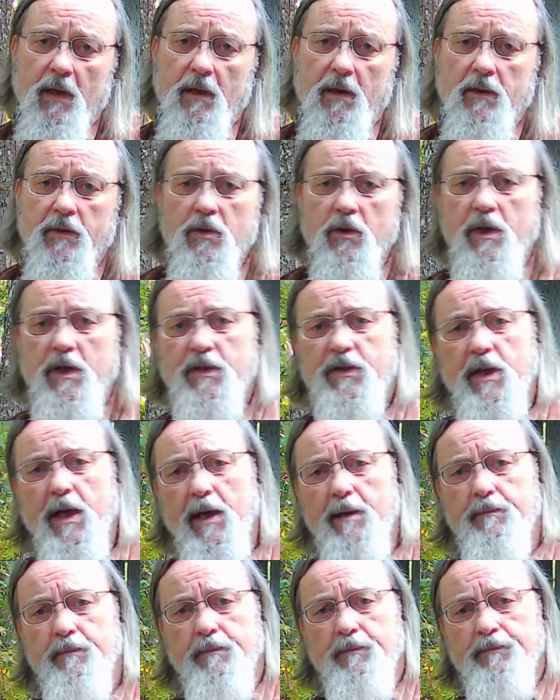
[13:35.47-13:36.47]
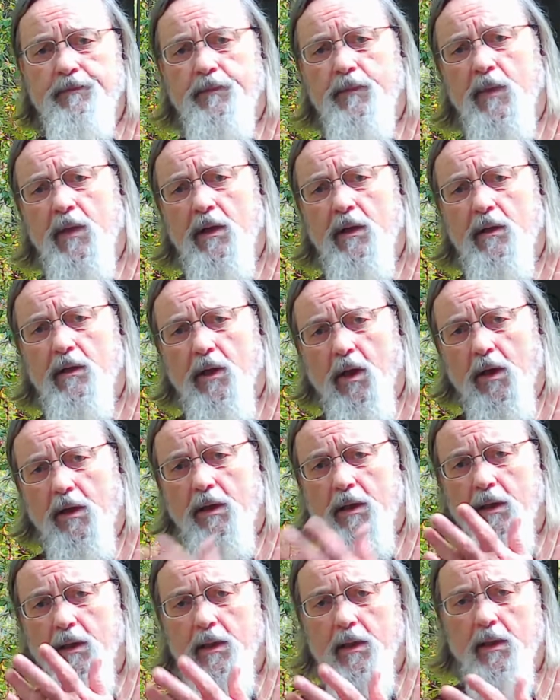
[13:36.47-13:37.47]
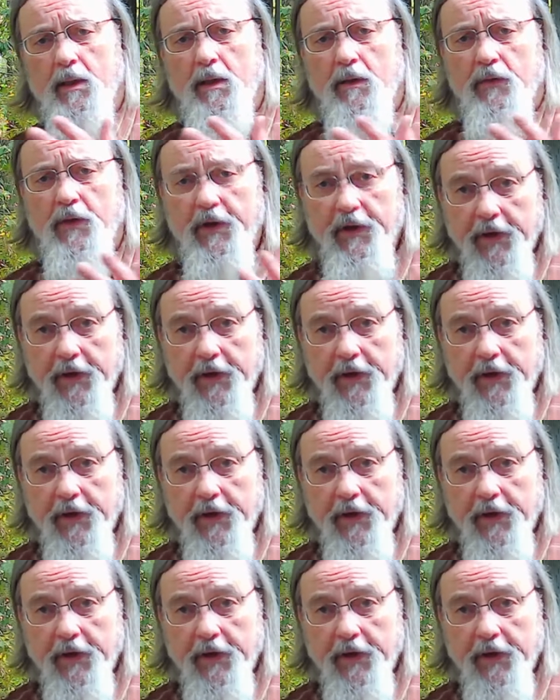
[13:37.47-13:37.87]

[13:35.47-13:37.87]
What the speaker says: So they said, "Look, the